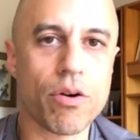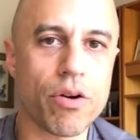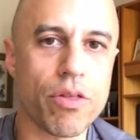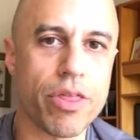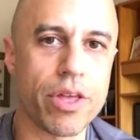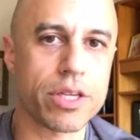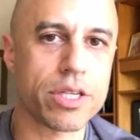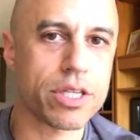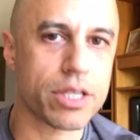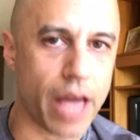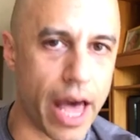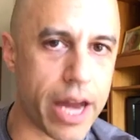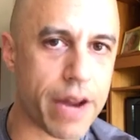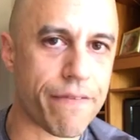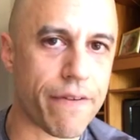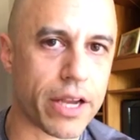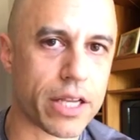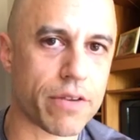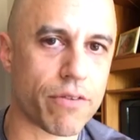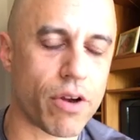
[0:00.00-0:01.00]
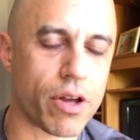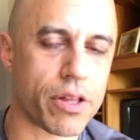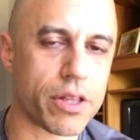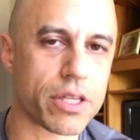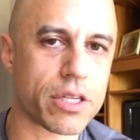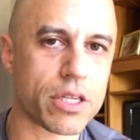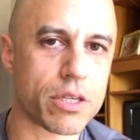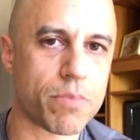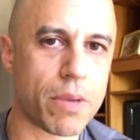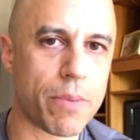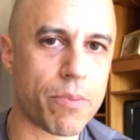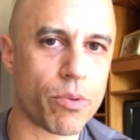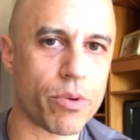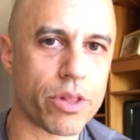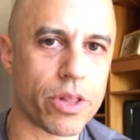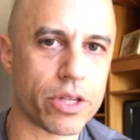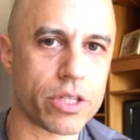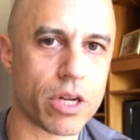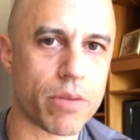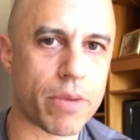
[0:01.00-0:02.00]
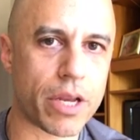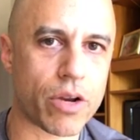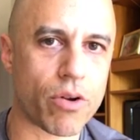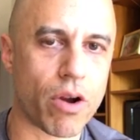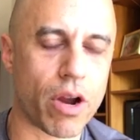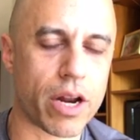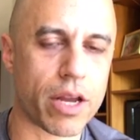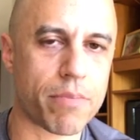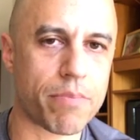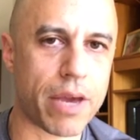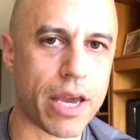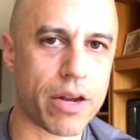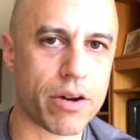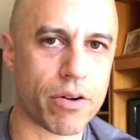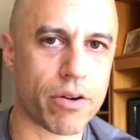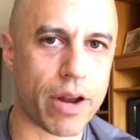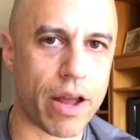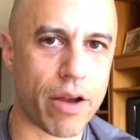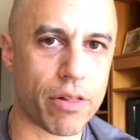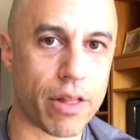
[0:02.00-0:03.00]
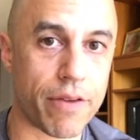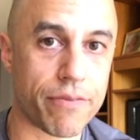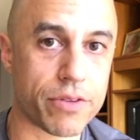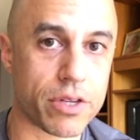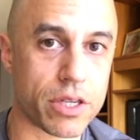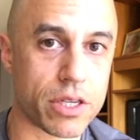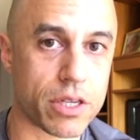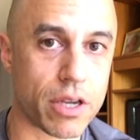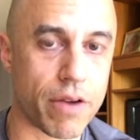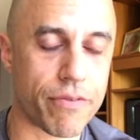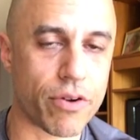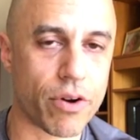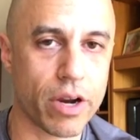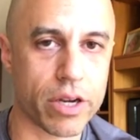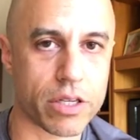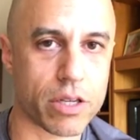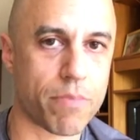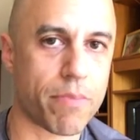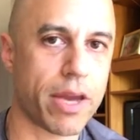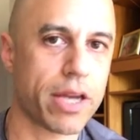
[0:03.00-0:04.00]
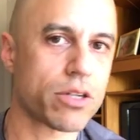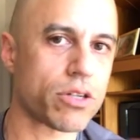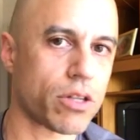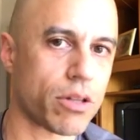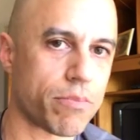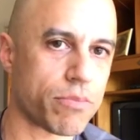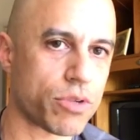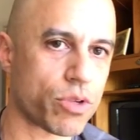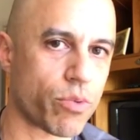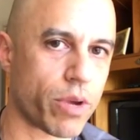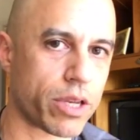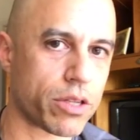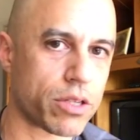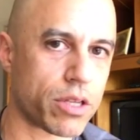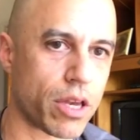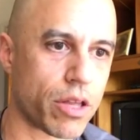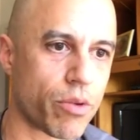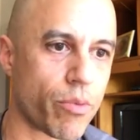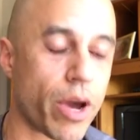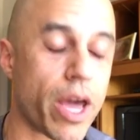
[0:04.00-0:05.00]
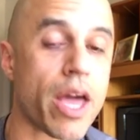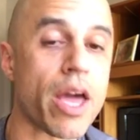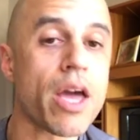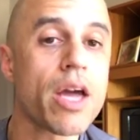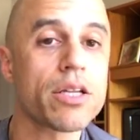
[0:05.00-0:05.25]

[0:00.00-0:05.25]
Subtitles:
the side effect of all this is people with legitimate chronic pain are now left to suffer as the pendulum swings the other way.